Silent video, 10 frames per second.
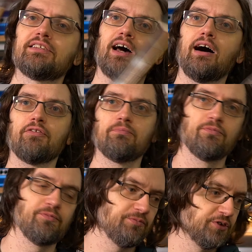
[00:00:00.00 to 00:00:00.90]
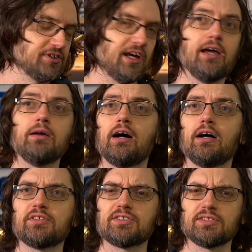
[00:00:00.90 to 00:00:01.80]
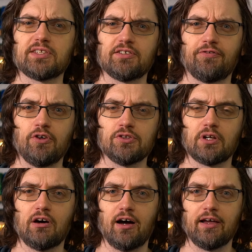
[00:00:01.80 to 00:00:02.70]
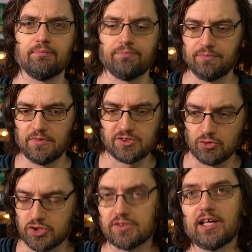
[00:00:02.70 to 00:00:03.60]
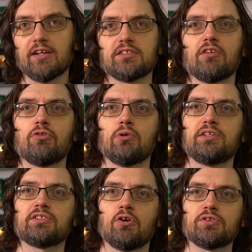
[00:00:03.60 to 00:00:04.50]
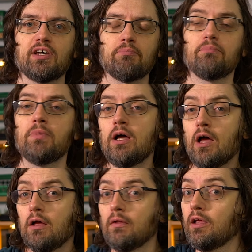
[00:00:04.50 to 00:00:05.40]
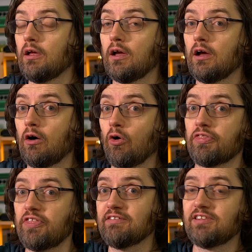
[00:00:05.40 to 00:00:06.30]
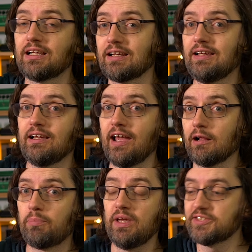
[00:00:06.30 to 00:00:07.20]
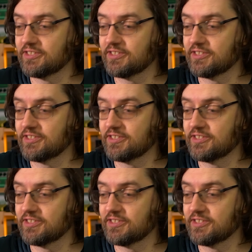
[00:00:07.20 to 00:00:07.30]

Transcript: guitar for today, just because there's a few sort of higher distortion sounds, and I thought let's go something authentically LP